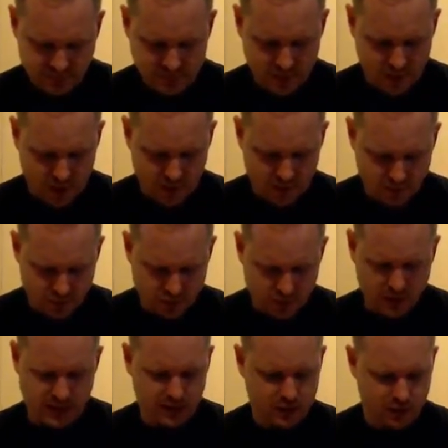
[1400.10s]
I'm probably
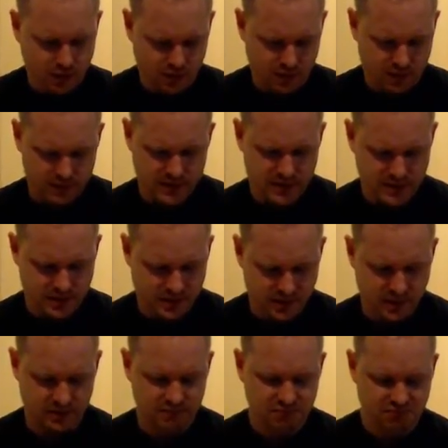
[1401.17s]
going to cook them
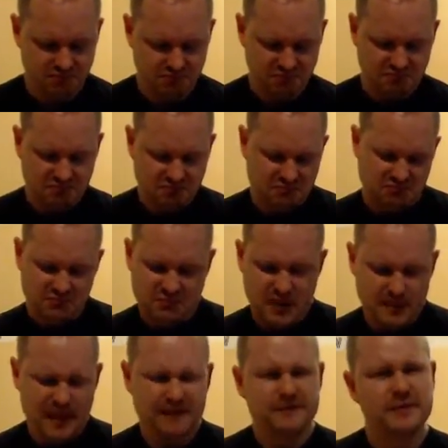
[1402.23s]
to
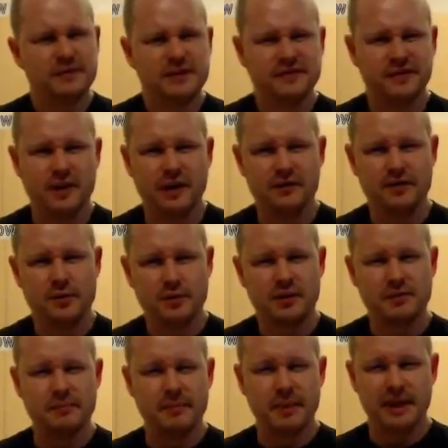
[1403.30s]
about 55. I want
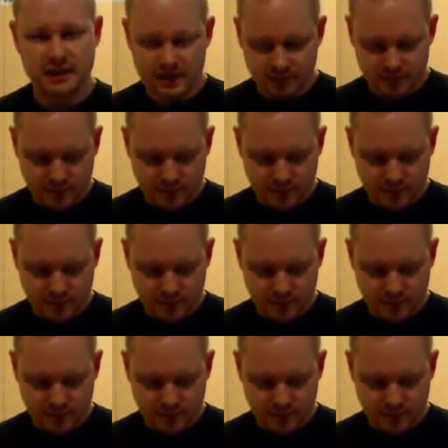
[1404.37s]
them medium.